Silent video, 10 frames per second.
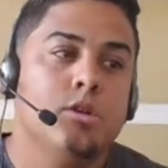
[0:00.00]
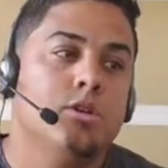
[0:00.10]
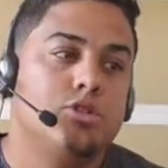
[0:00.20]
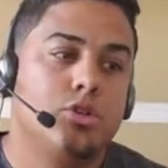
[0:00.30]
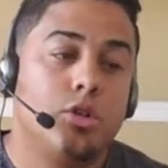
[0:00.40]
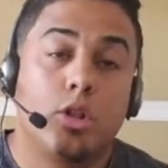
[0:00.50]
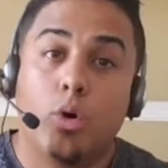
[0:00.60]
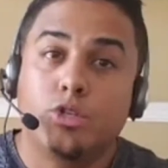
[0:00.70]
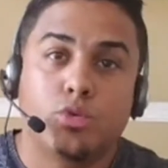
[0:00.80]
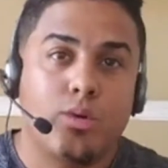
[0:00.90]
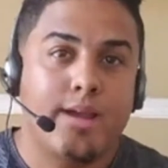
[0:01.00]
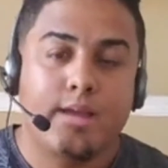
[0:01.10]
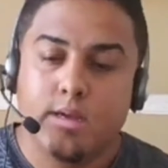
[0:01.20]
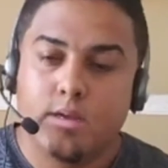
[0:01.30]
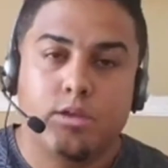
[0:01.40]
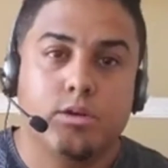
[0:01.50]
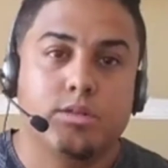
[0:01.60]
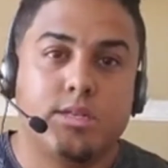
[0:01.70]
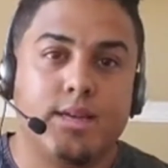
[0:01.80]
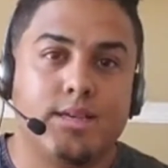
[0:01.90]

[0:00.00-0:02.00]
So the lowest rank you'll see is